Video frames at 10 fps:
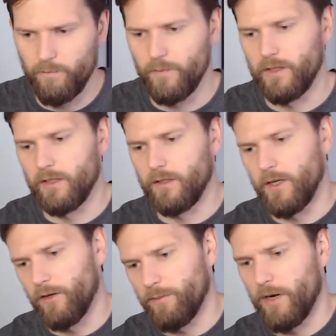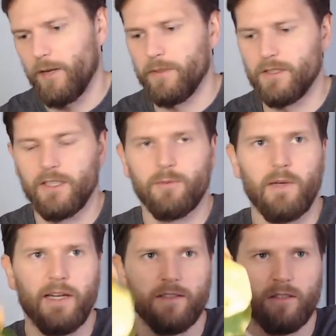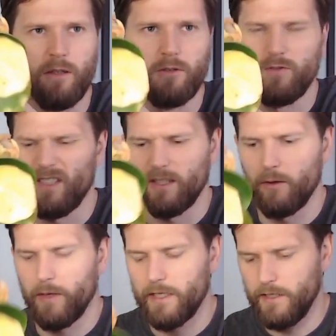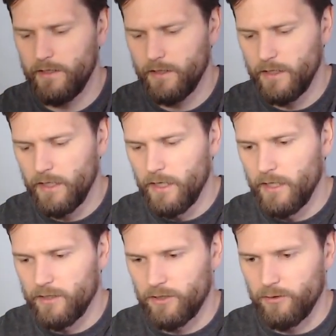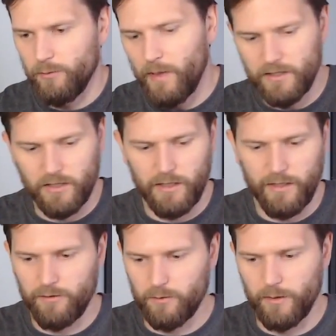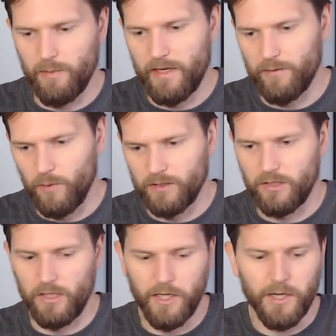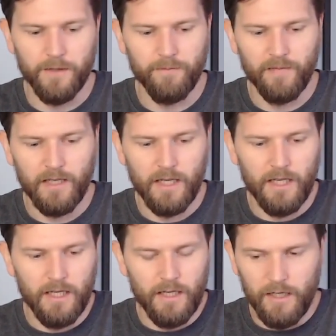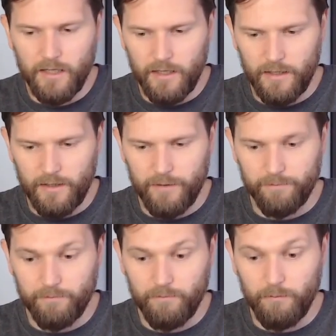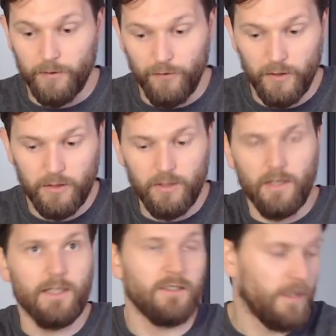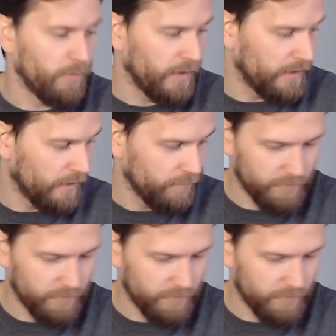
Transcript: The only problem is that this plant grows very quickly. So you basically have to repot it once a year. But first, let's separate them.